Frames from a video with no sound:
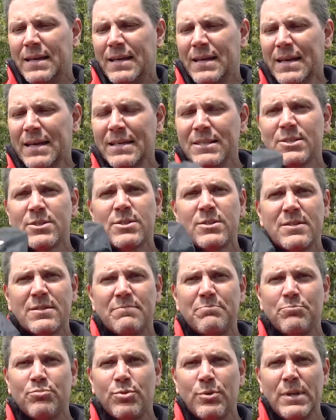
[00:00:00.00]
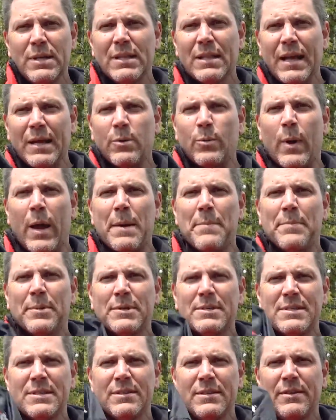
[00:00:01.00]
It's pretty lightweight,
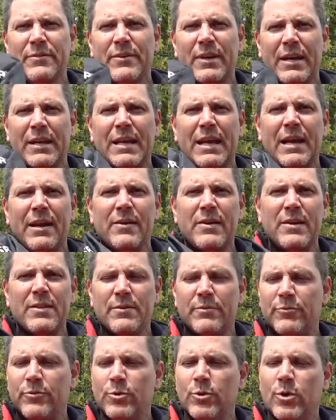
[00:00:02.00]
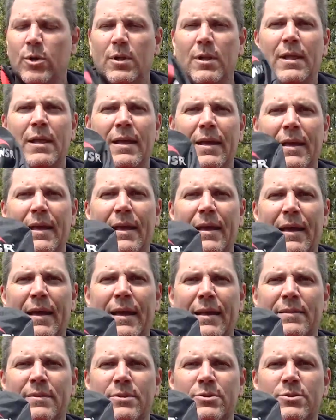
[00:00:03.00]
but still you've got to carry the fuel
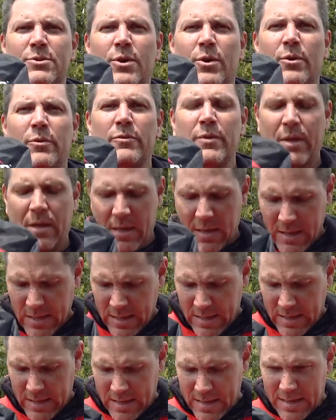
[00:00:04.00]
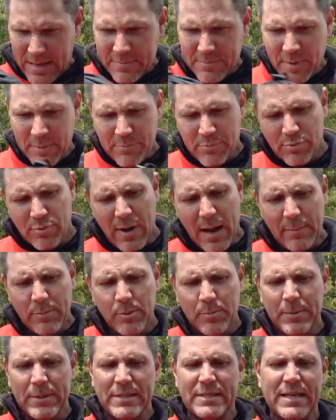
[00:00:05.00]
and the stove. But
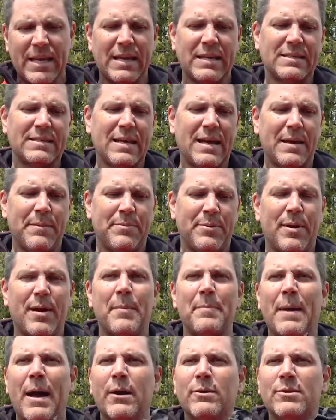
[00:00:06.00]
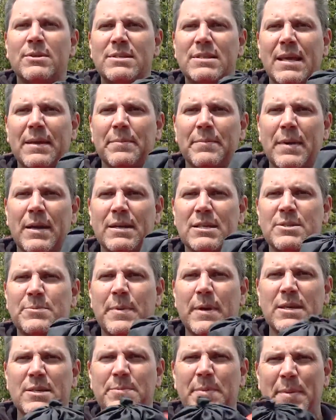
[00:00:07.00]
probably takes up about the same amount of
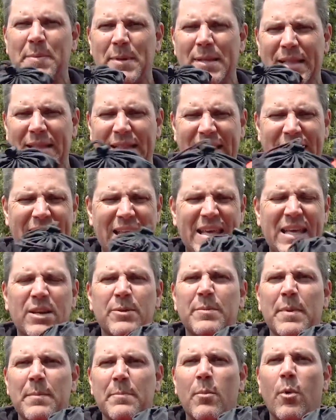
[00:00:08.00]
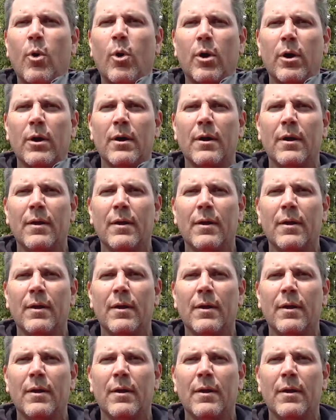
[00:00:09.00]
space, maybe a little bit more